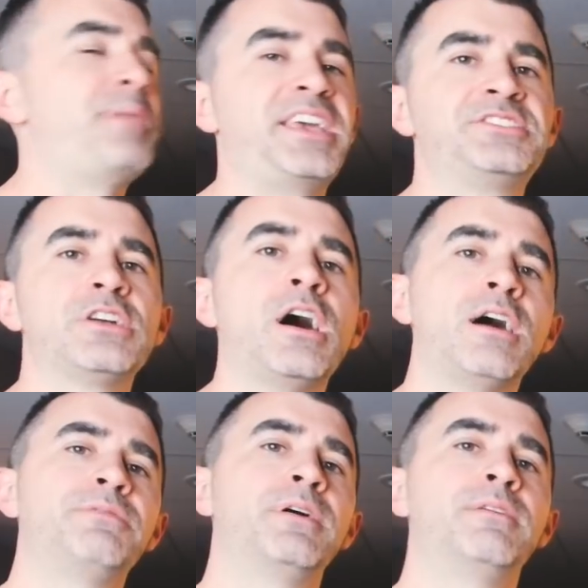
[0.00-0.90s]
based
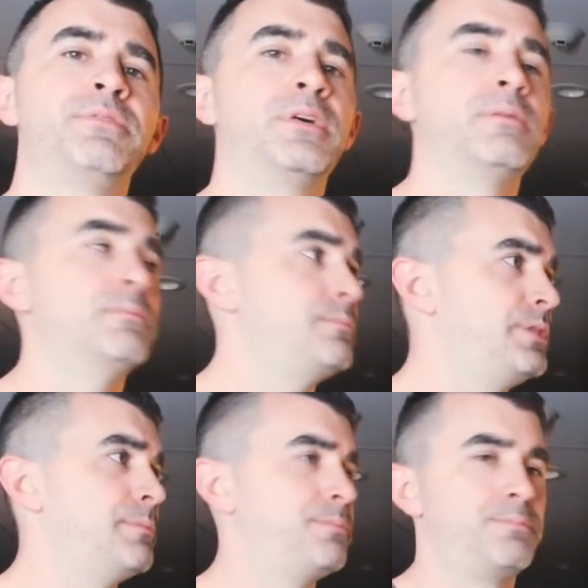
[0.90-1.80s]
off of the
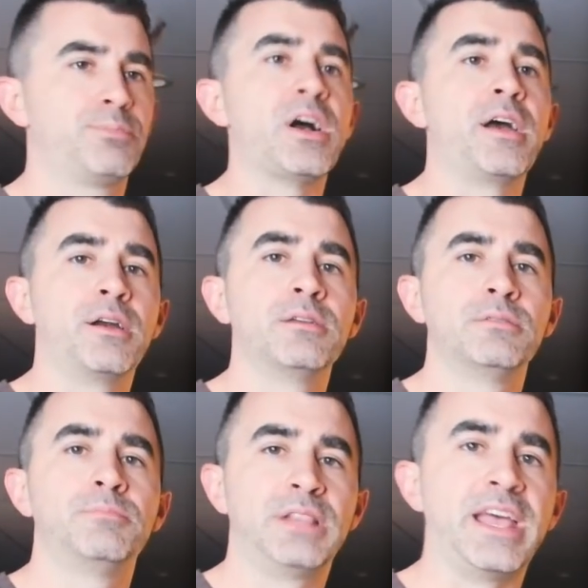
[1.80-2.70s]
prior
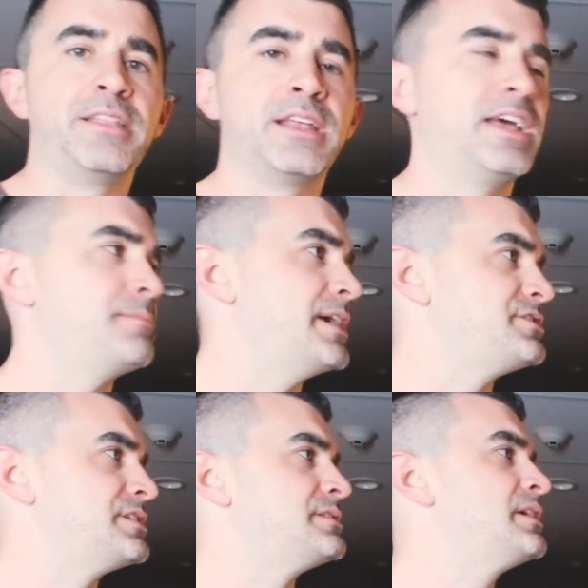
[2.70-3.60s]
plan that I had
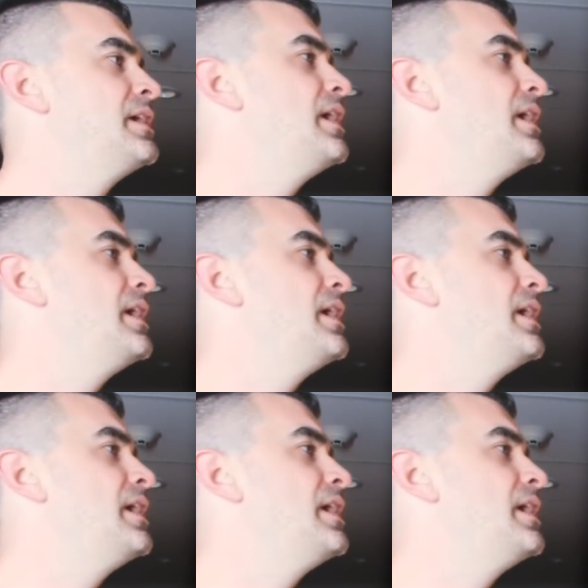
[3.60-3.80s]
mentioned.